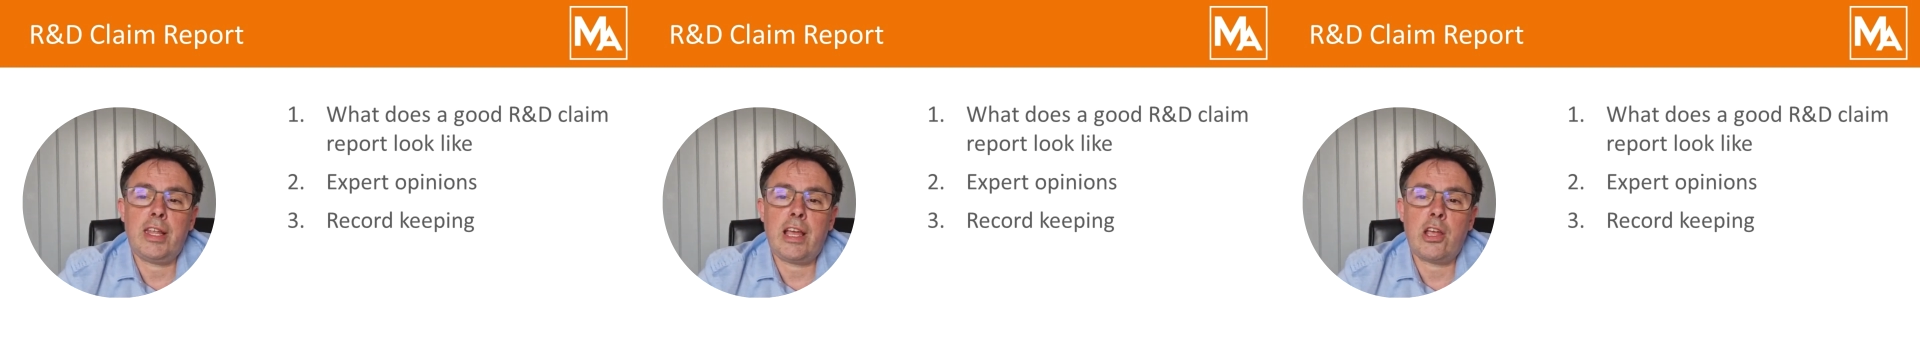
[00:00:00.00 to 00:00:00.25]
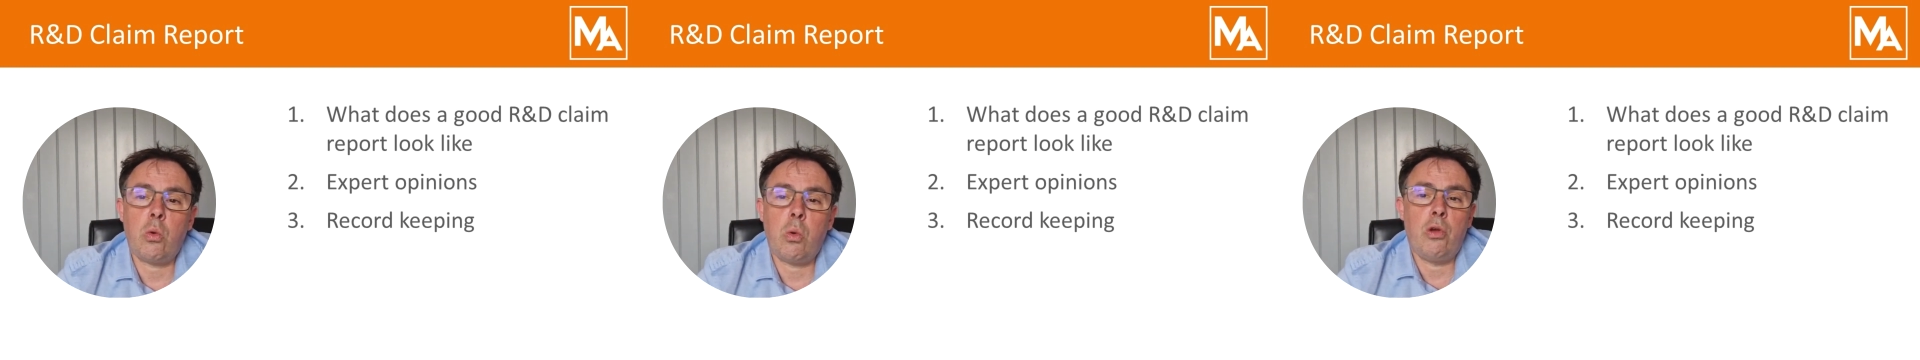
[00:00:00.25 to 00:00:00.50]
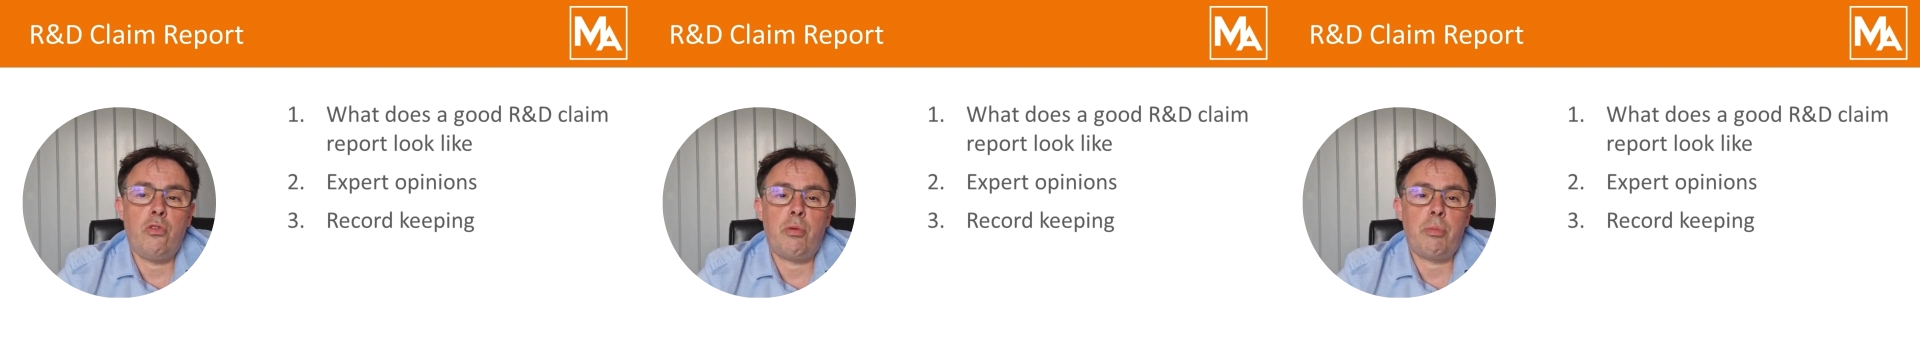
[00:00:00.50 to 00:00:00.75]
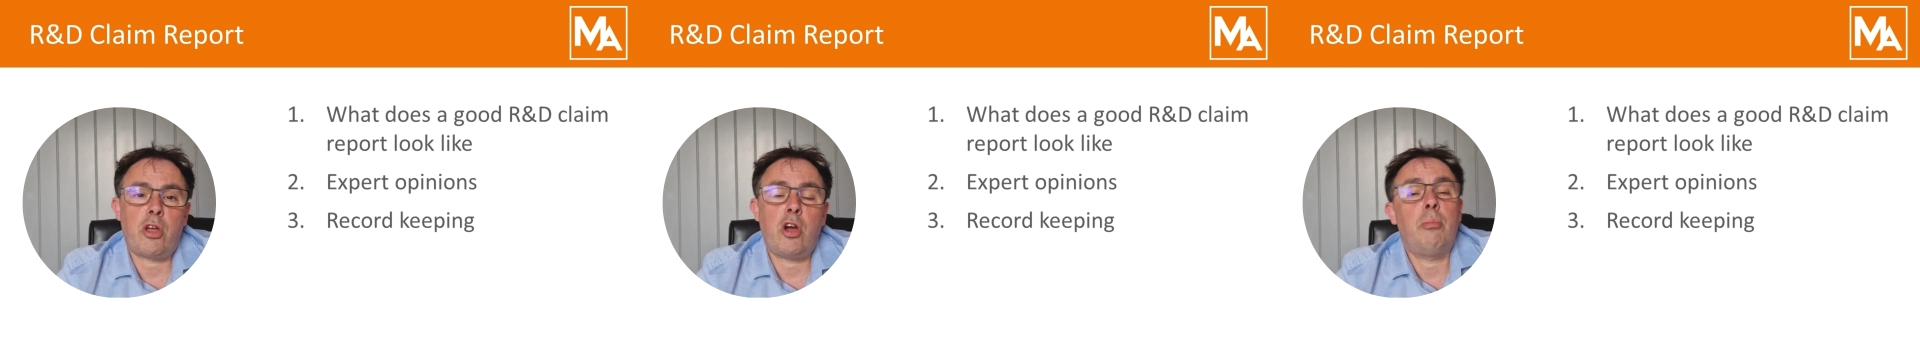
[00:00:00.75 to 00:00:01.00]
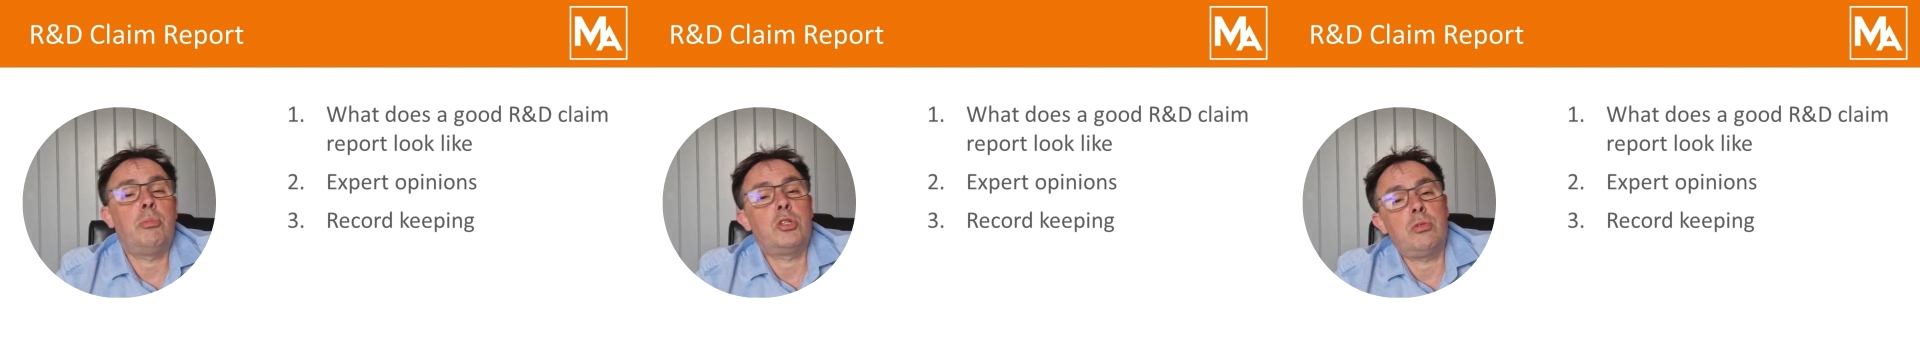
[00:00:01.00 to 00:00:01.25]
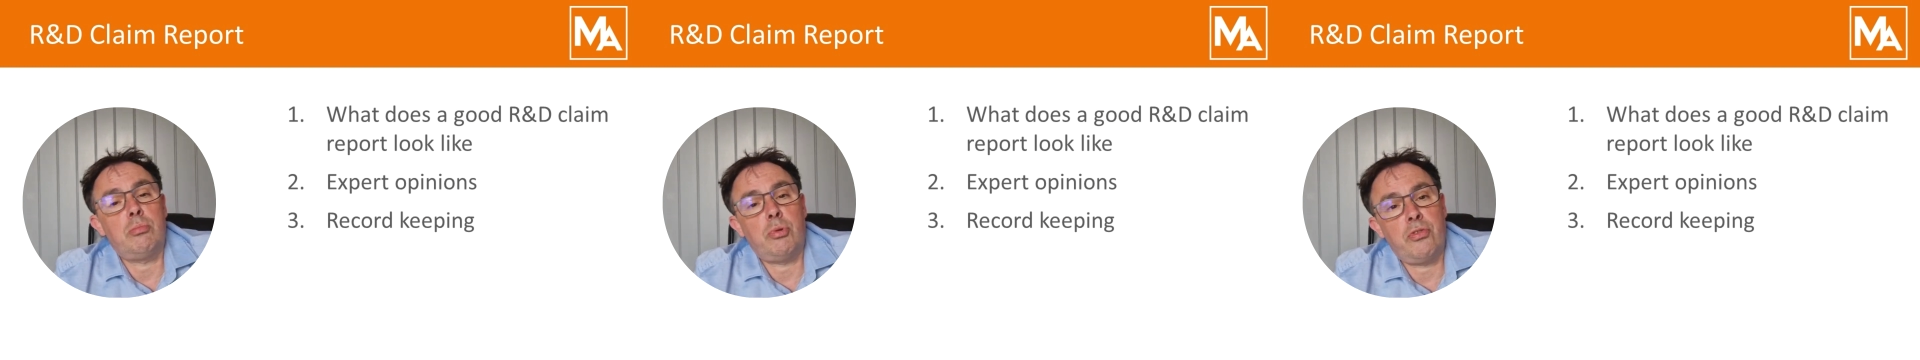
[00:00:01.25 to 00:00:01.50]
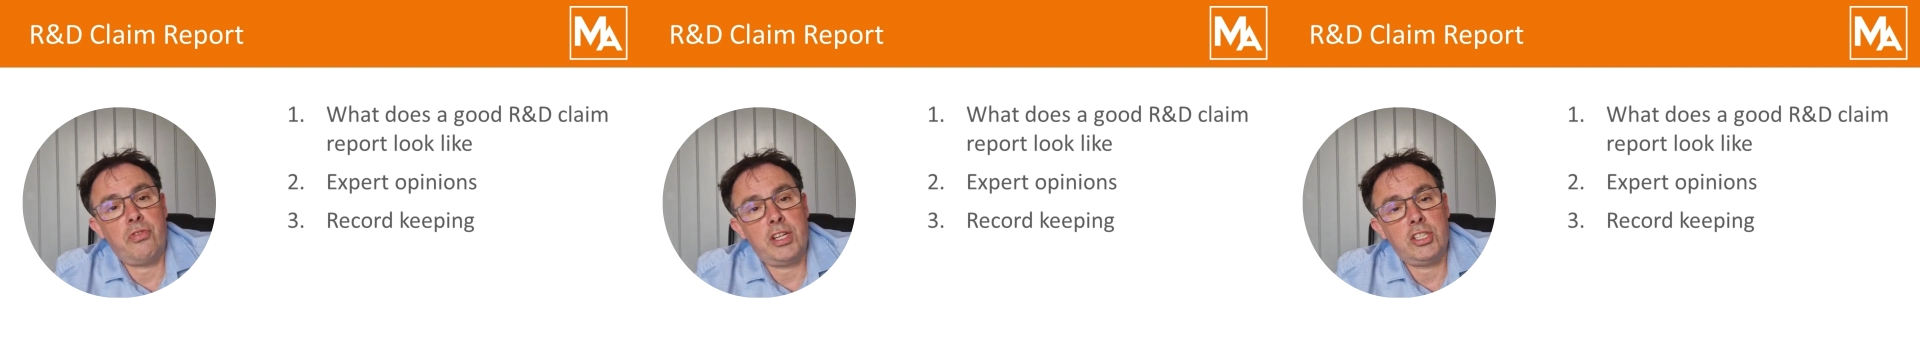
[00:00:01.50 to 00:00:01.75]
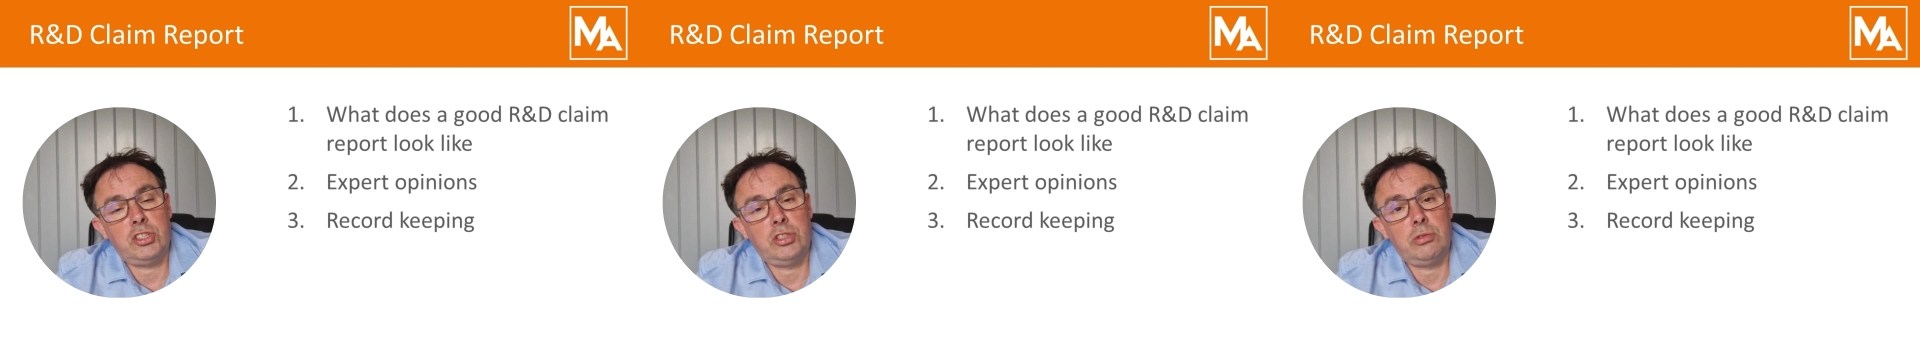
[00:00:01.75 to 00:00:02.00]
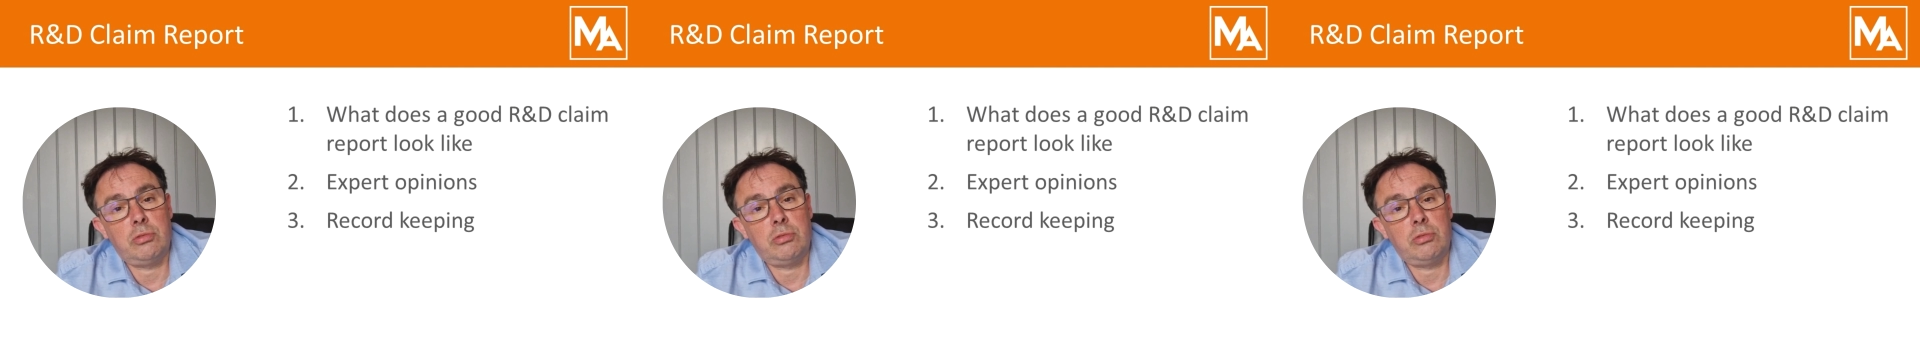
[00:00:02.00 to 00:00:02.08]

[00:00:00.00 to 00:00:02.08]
a quote from the competent professional,